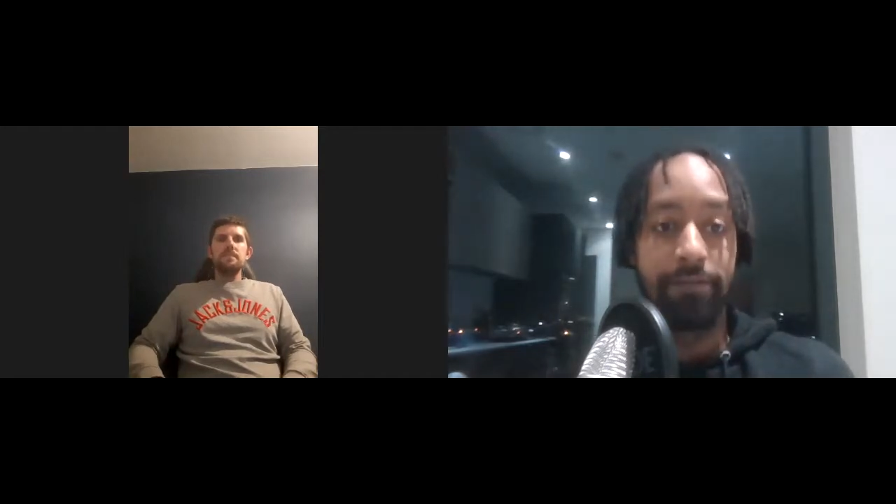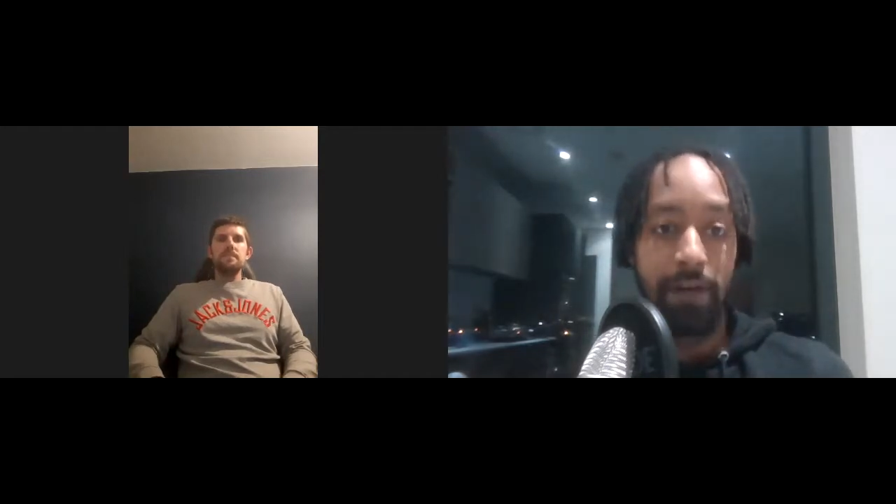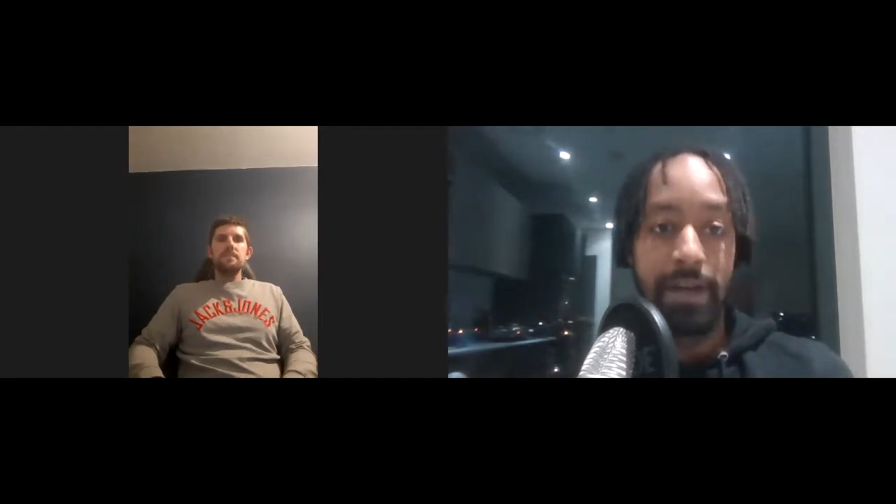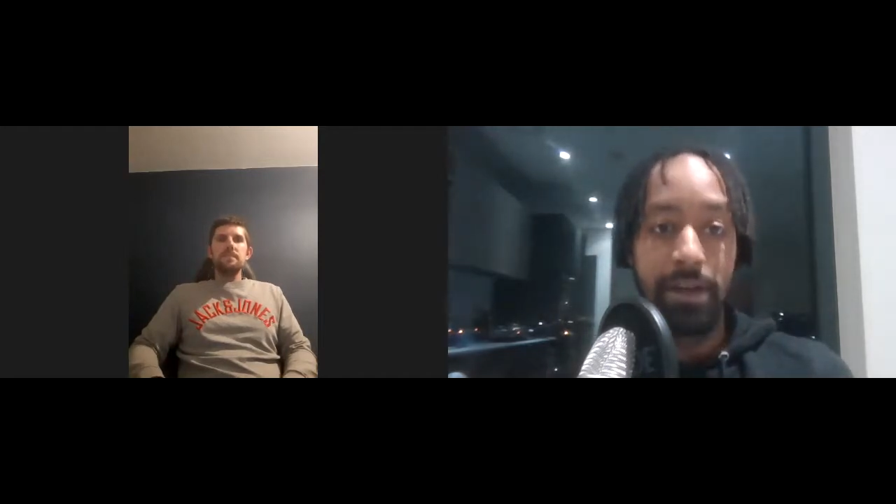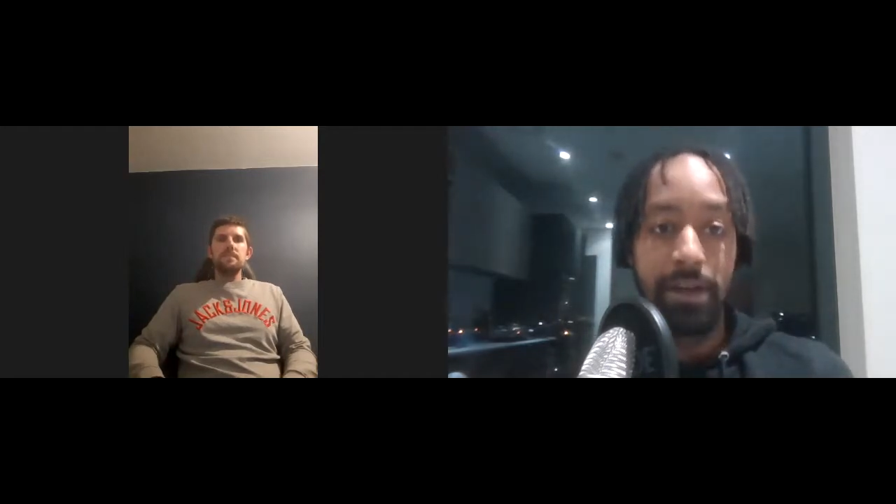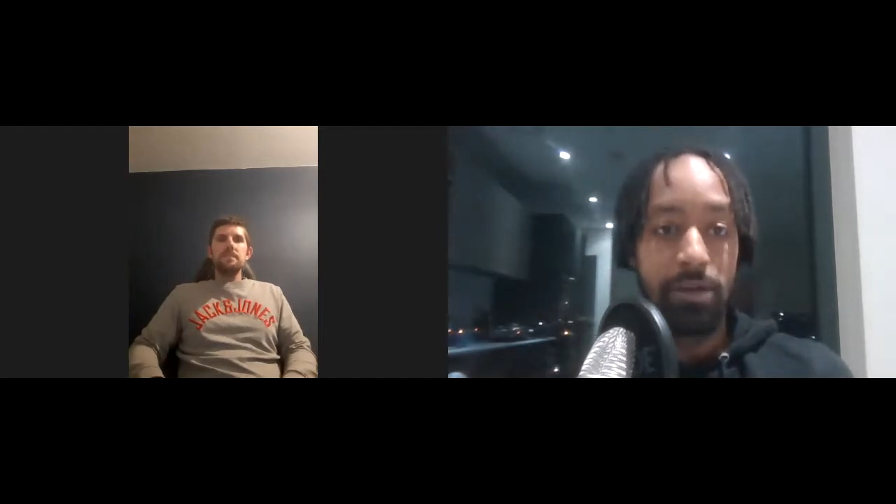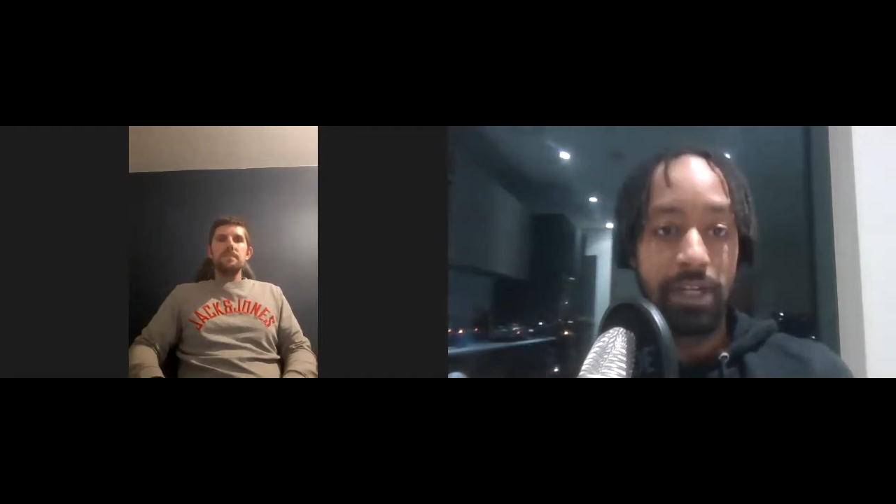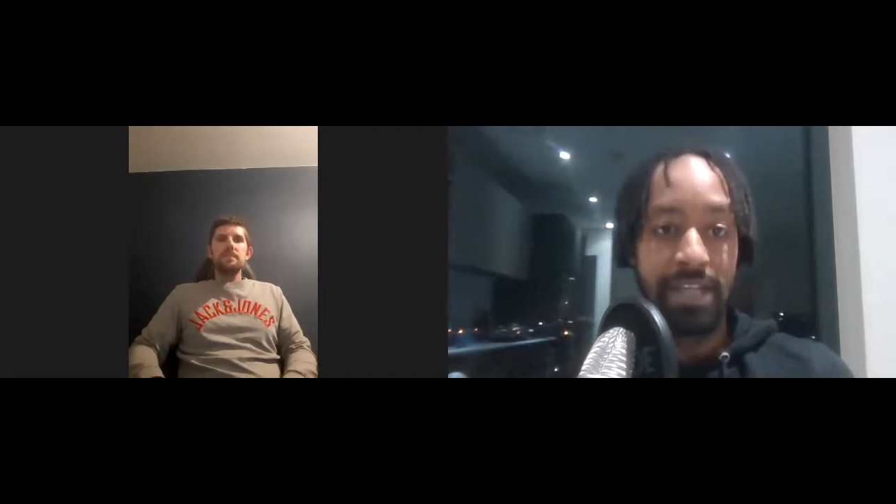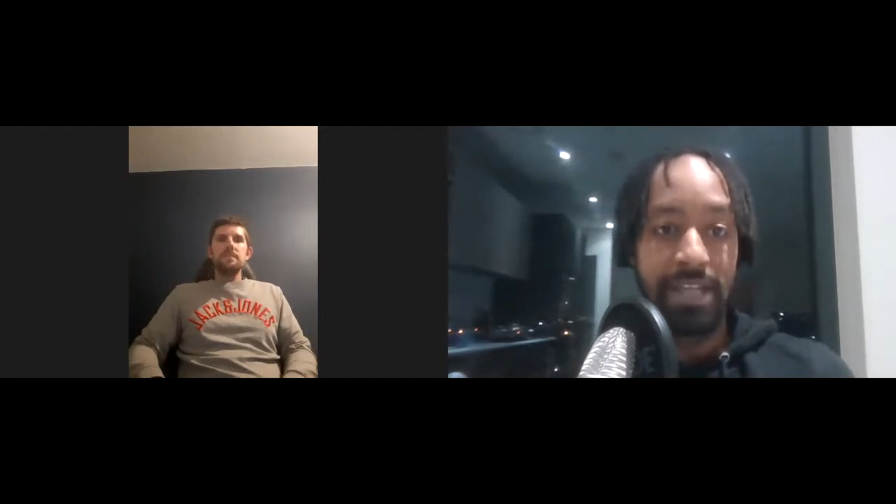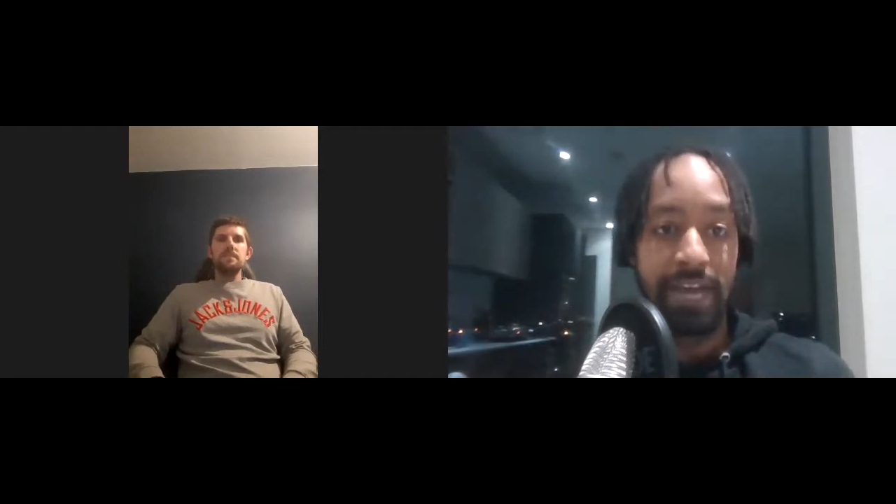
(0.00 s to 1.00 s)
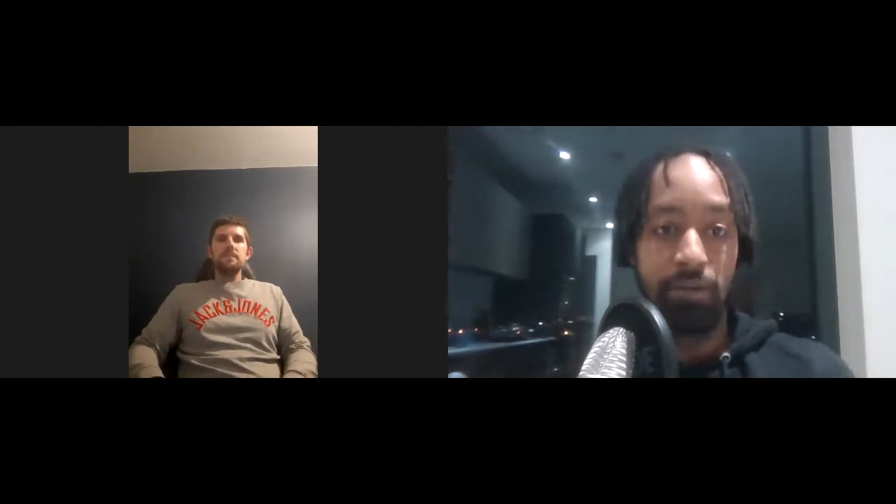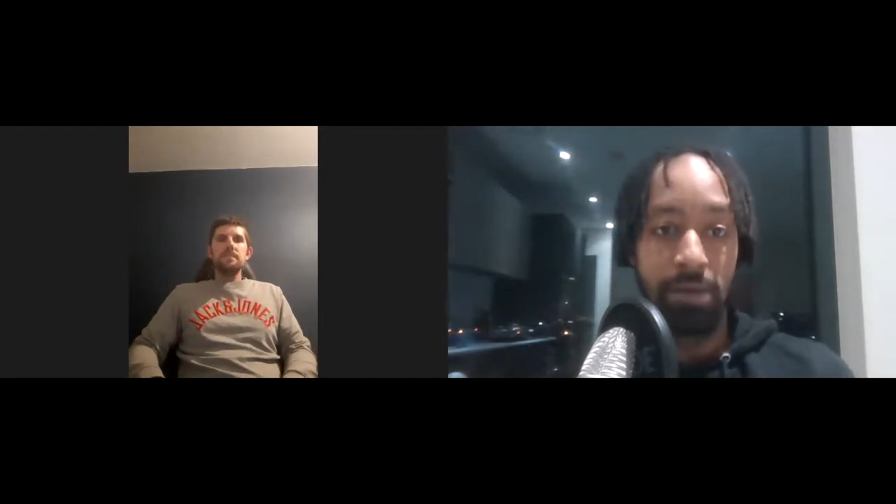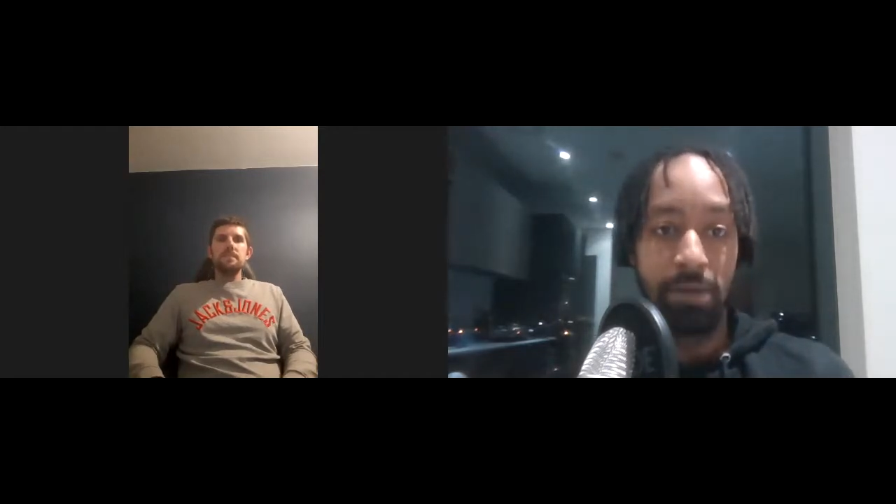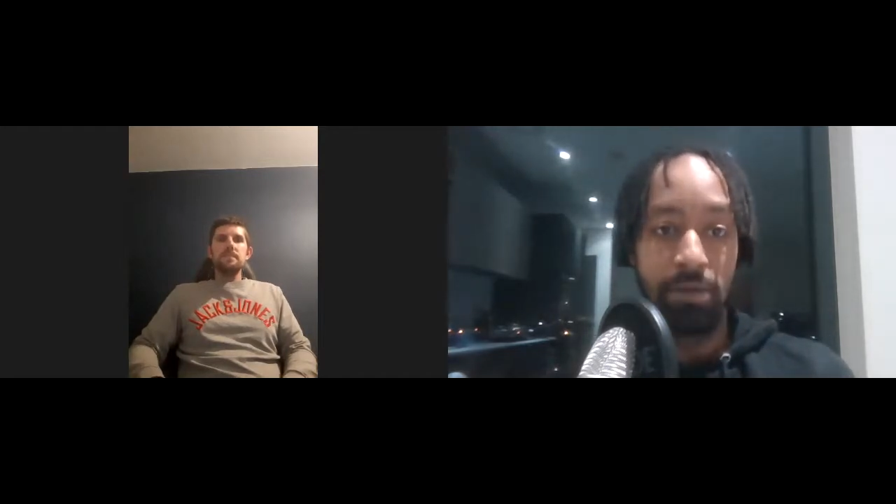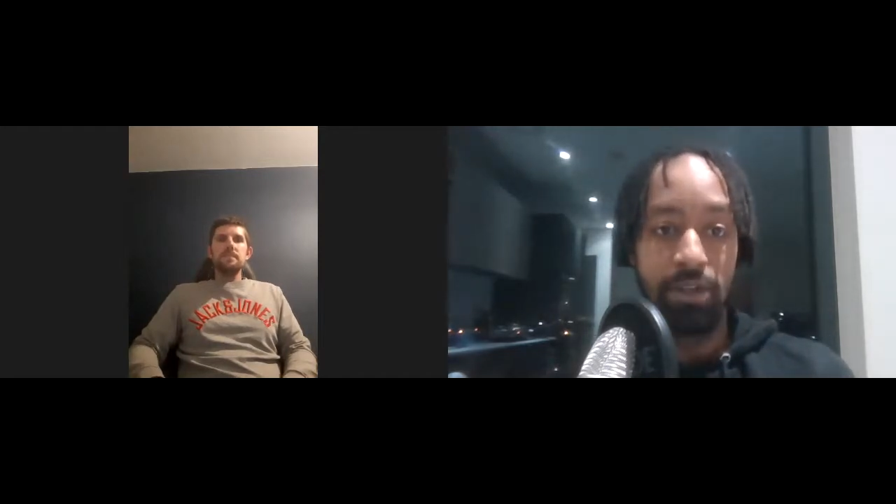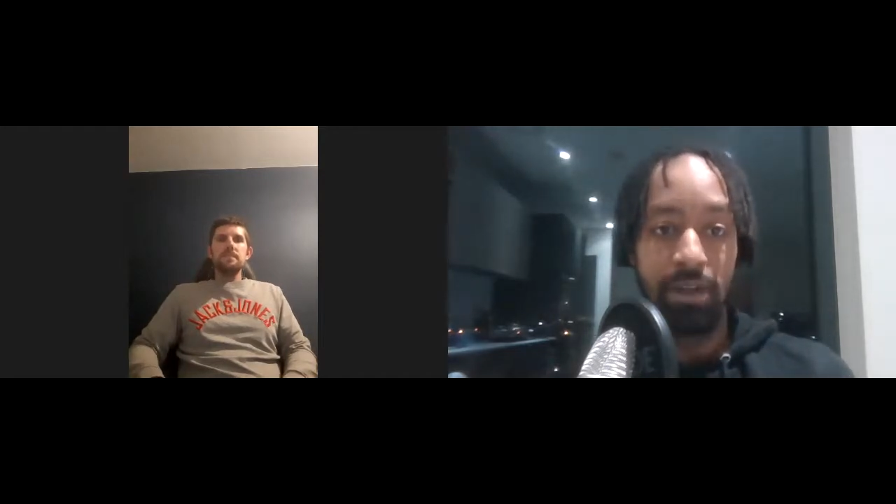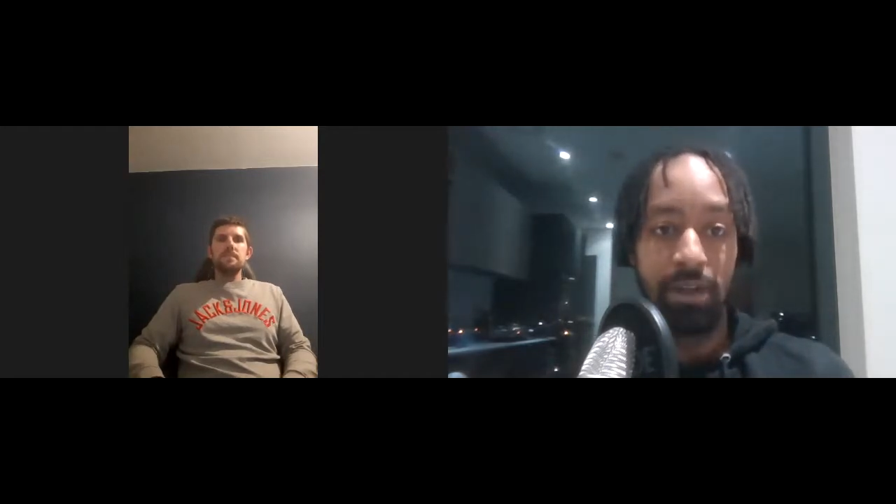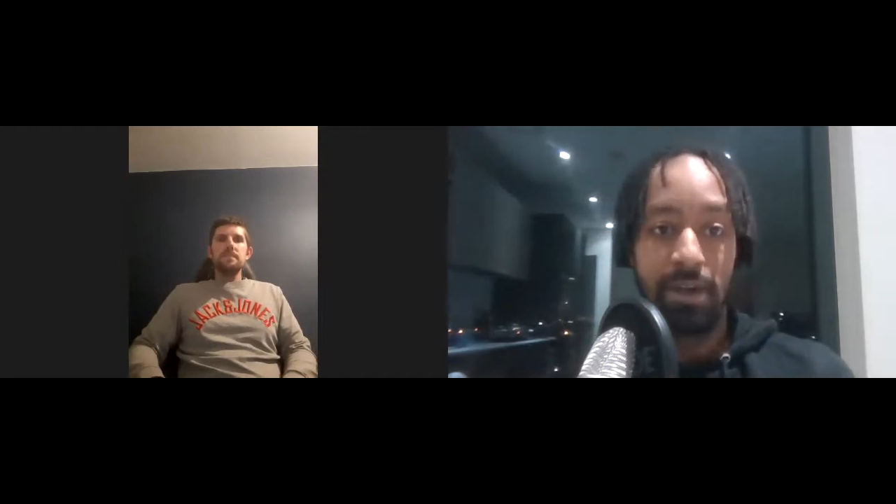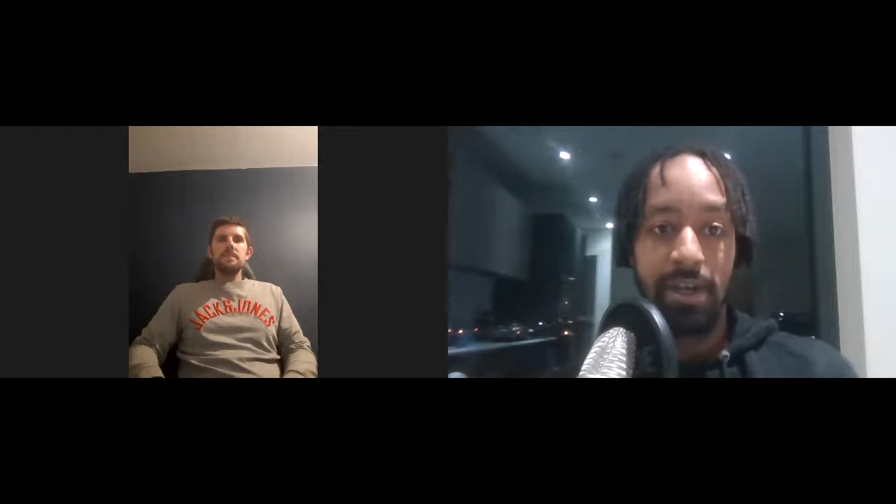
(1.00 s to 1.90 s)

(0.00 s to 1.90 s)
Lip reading: finally using his attributes.